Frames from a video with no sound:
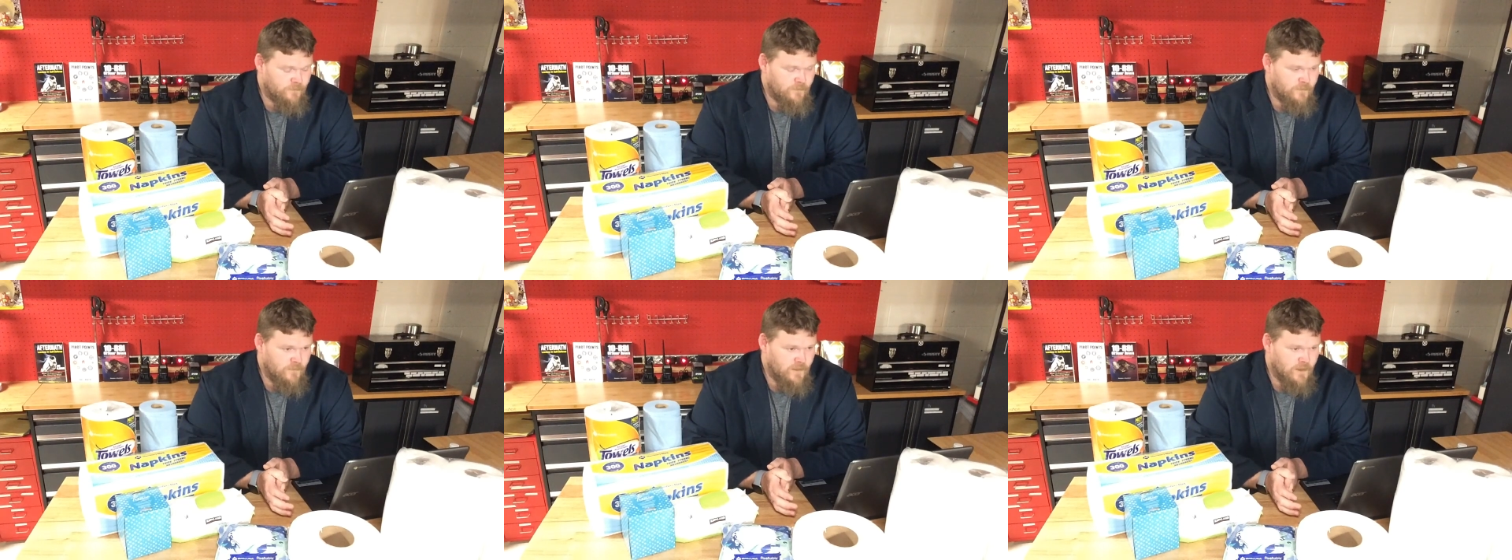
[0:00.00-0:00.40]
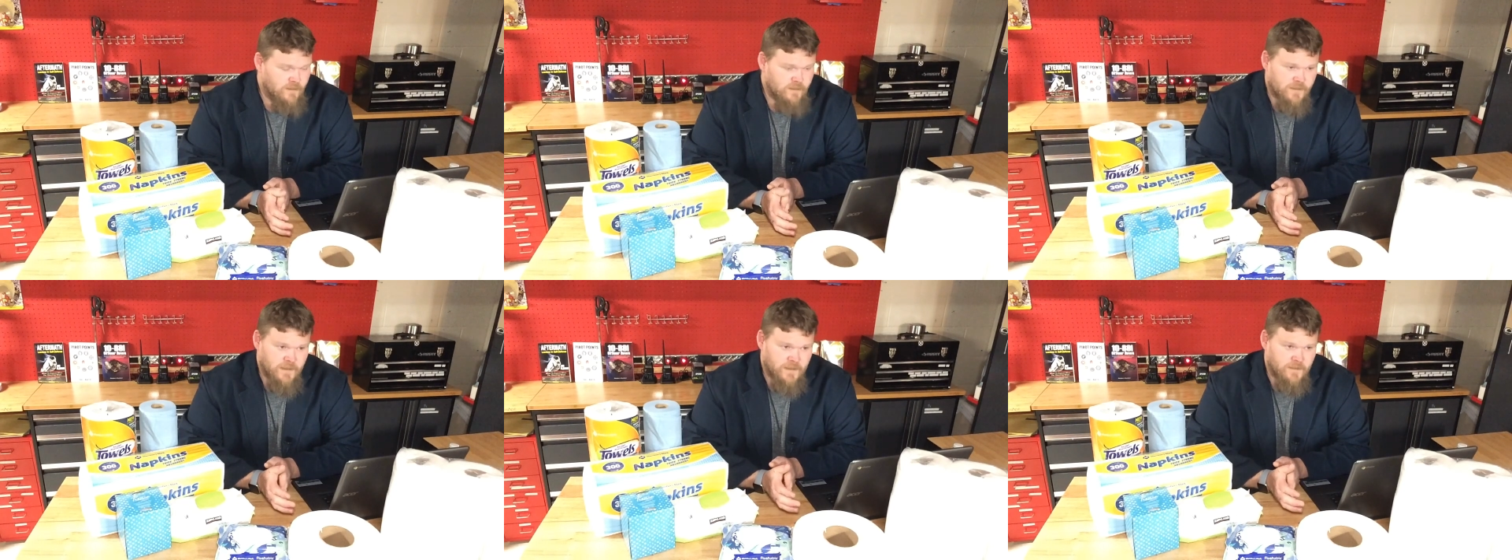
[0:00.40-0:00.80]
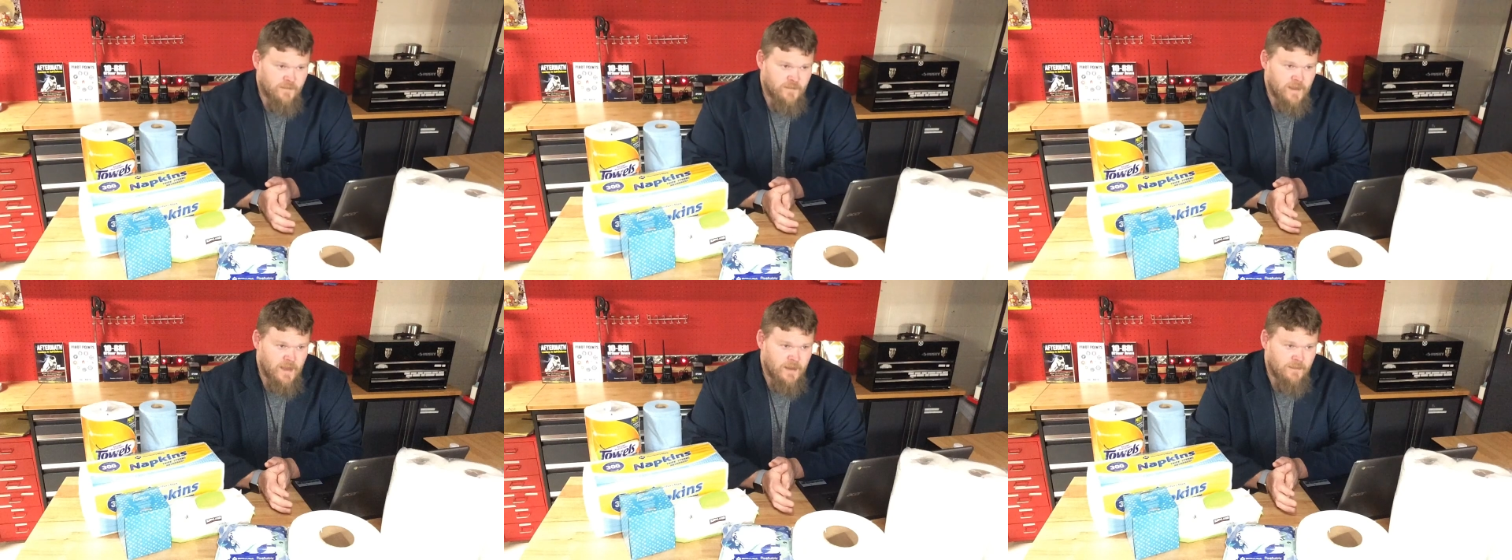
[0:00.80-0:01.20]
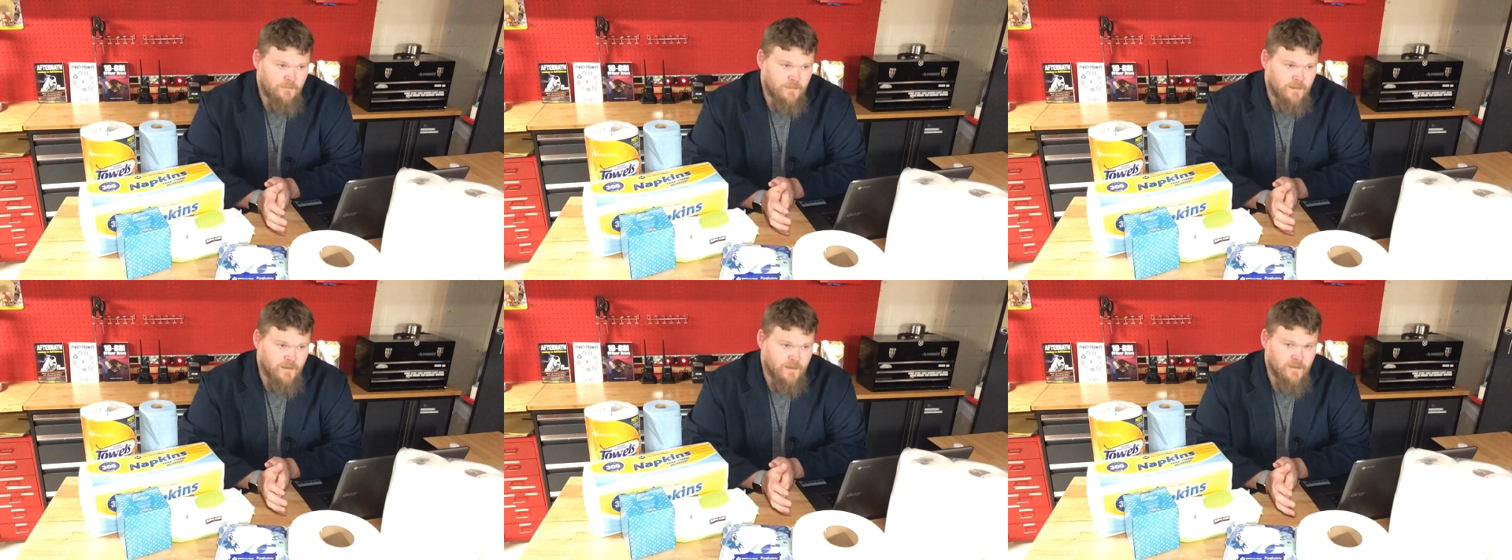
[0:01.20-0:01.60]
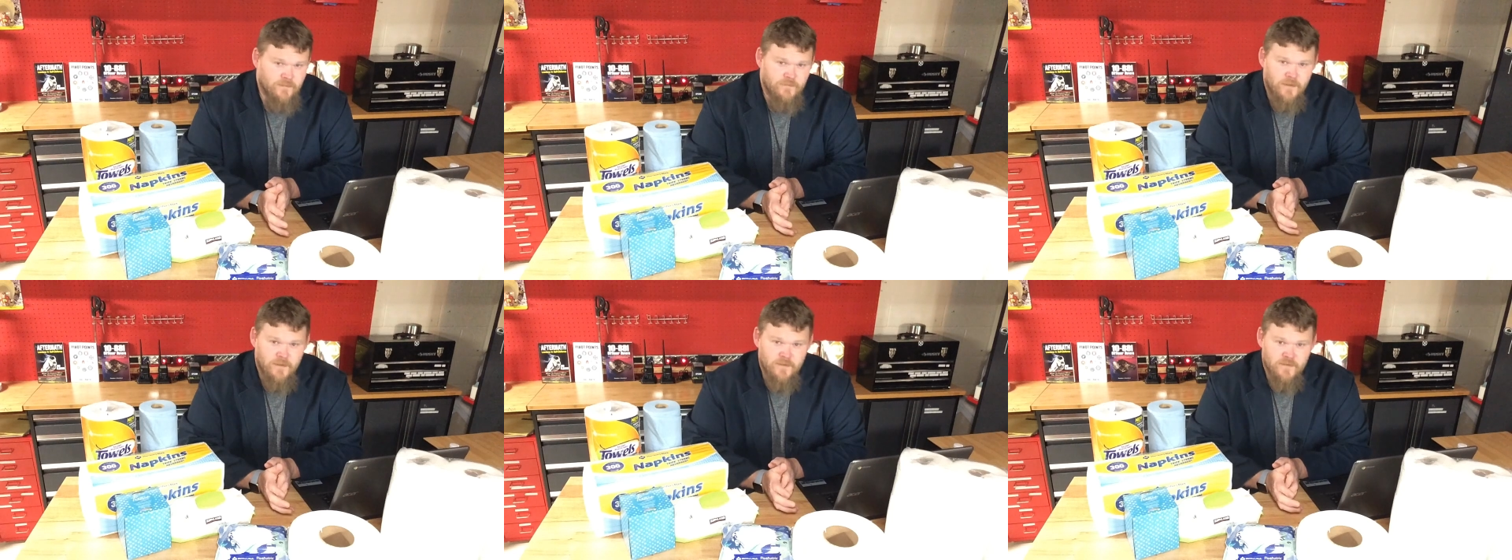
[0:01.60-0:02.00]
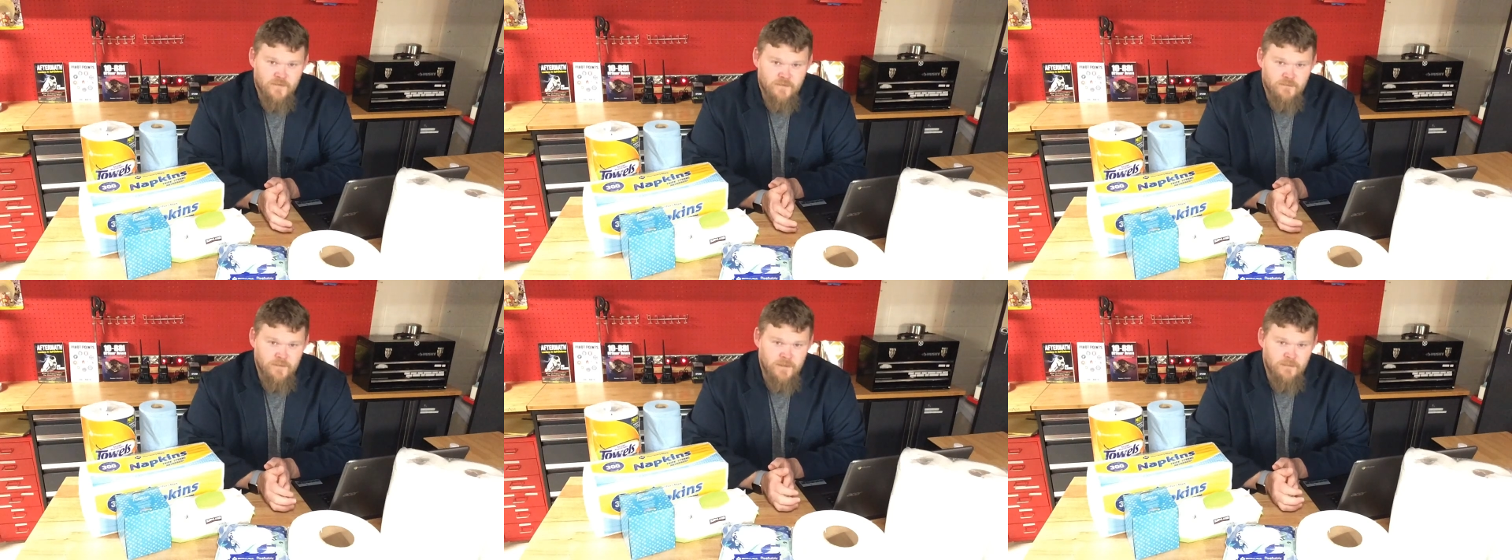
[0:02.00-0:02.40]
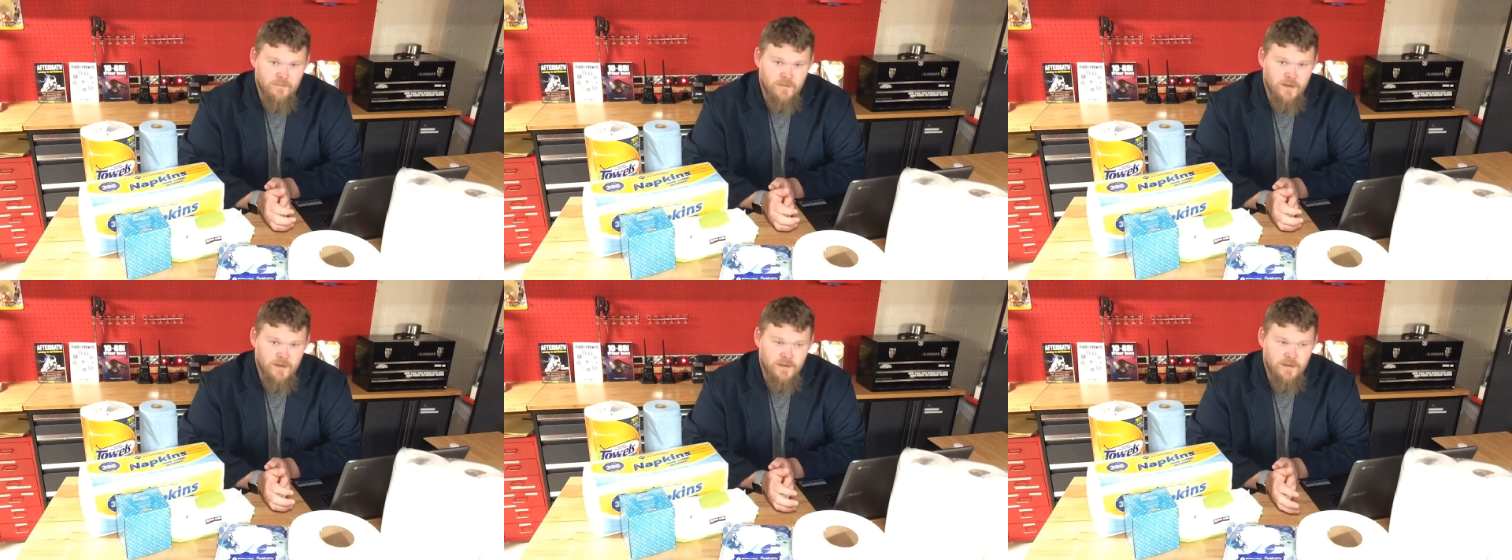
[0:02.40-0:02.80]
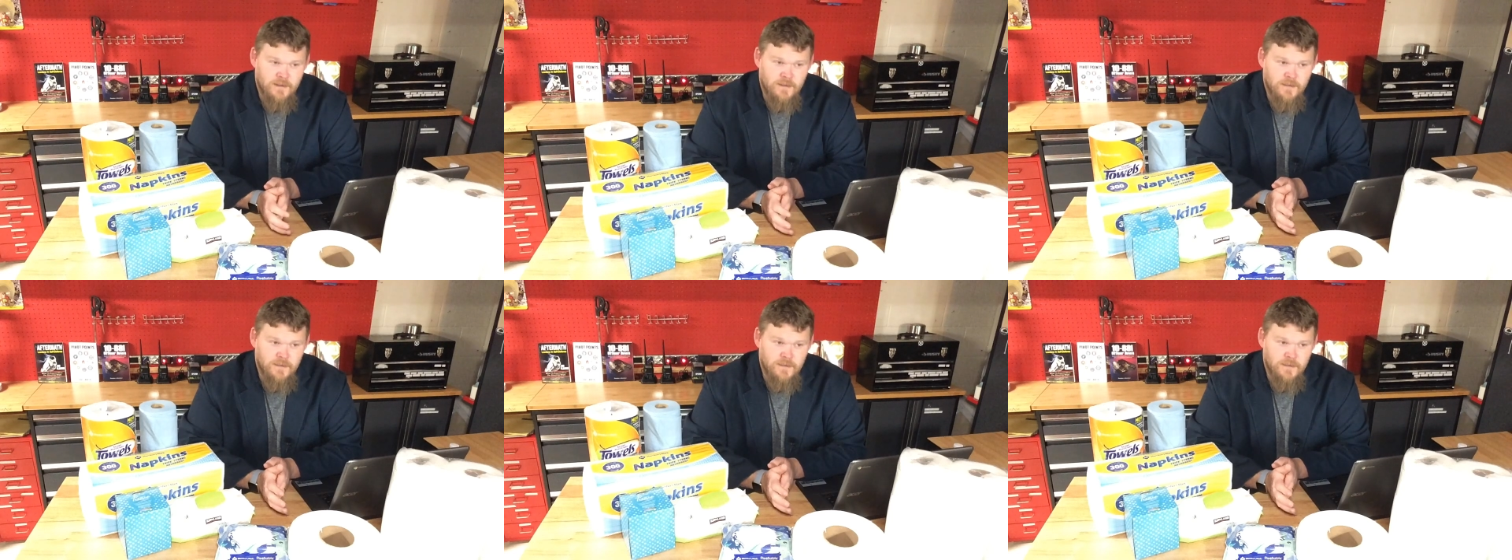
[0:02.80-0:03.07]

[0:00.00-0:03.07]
The other thing is that because of all this stuff being bought,